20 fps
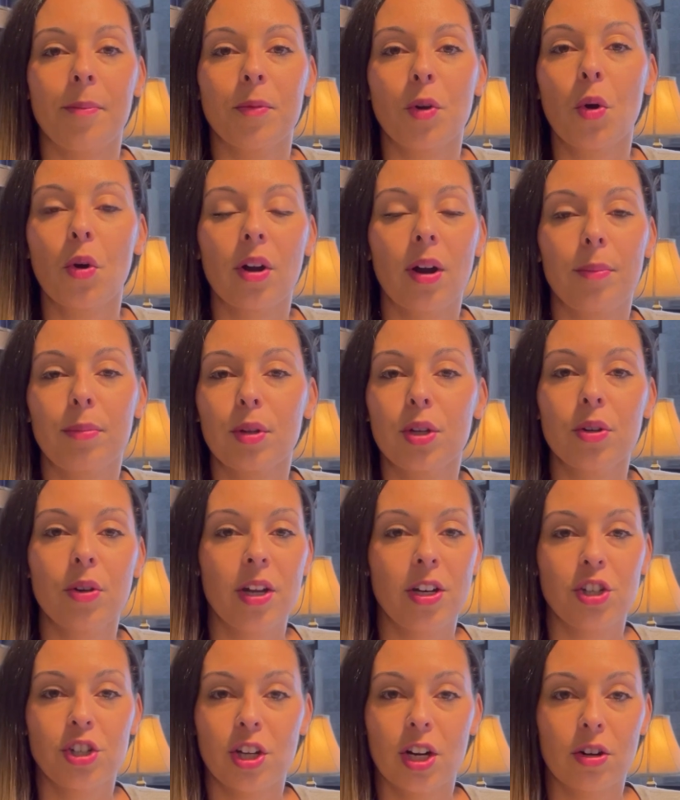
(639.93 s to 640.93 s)
Cordon bleu
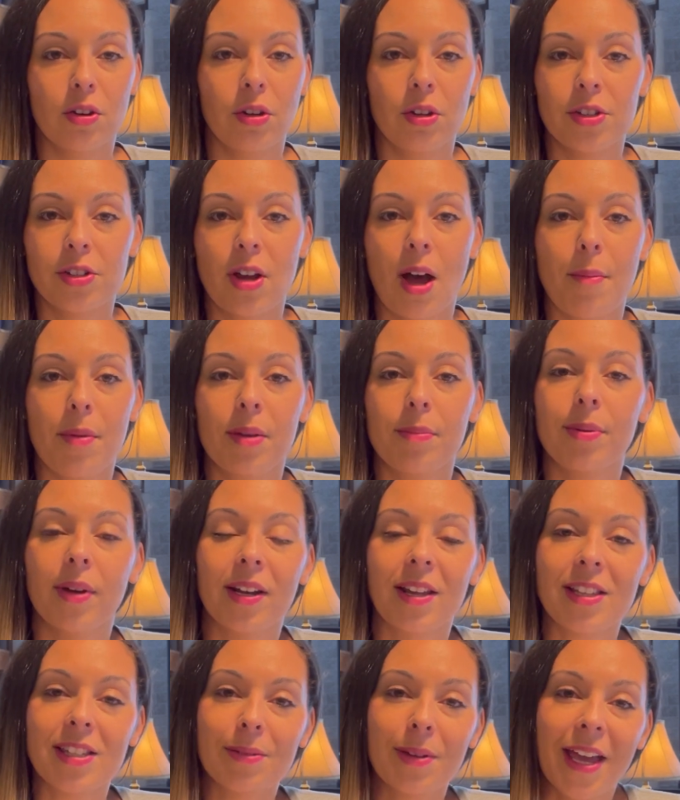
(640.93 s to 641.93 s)
in general is common, but
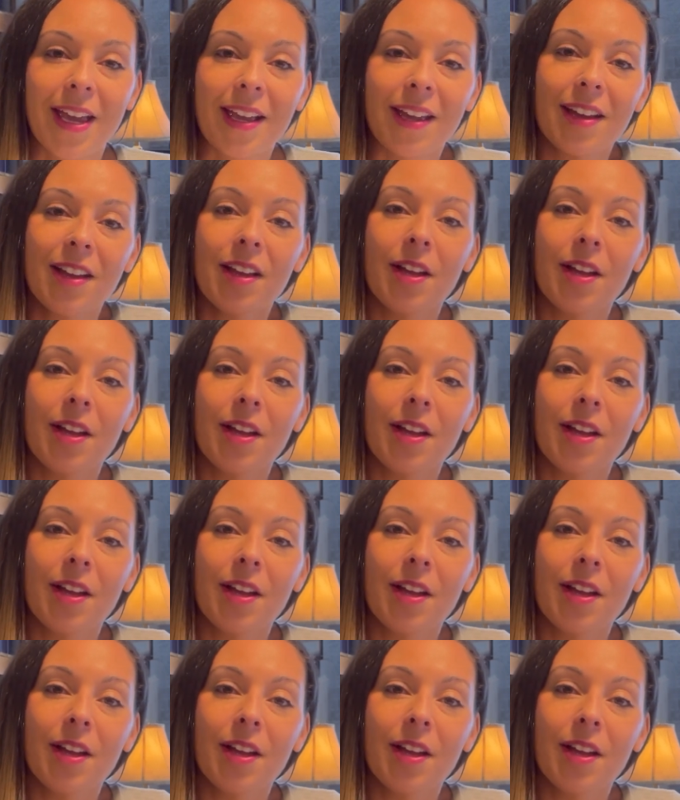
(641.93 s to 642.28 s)
it's like